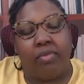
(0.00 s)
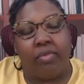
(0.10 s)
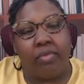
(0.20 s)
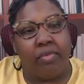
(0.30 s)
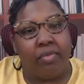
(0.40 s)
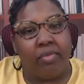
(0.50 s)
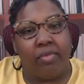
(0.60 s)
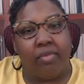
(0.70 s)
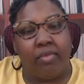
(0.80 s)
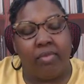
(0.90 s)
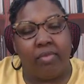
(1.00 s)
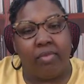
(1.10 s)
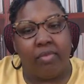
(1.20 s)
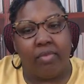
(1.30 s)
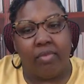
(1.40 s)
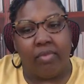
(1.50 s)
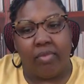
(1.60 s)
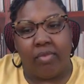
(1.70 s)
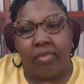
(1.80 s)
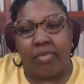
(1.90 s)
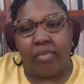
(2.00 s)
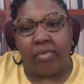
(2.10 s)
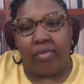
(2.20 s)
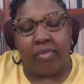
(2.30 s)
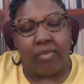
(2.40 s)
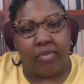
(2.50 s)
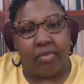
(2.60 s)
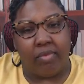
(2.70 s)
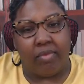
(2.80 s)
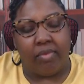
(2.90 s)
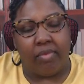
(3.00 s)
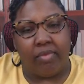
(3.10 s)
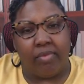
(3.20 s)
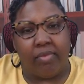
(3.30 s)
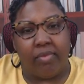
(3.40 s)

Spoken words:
(not speaking)